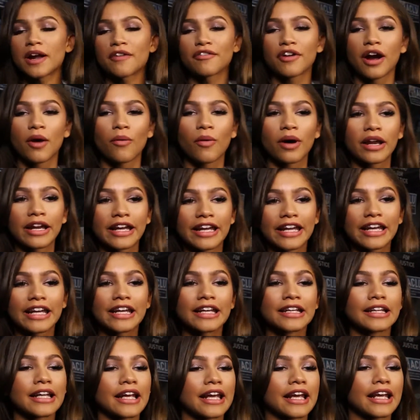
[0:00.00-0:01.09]
whatever I want to
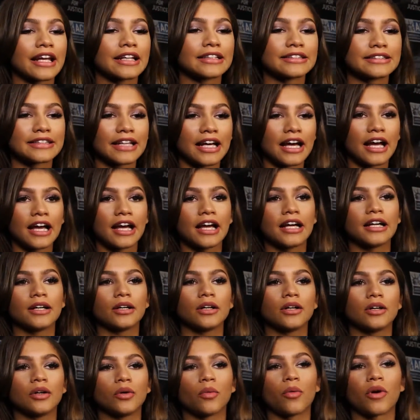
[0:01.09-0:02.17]
eat and uh,
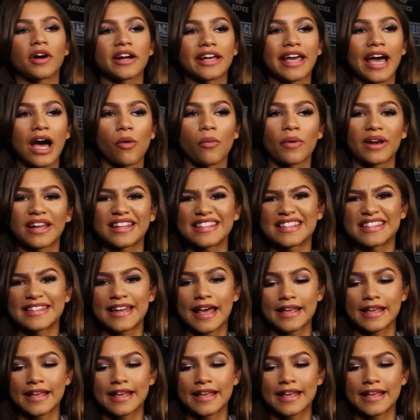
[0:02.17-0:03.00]
work out when it's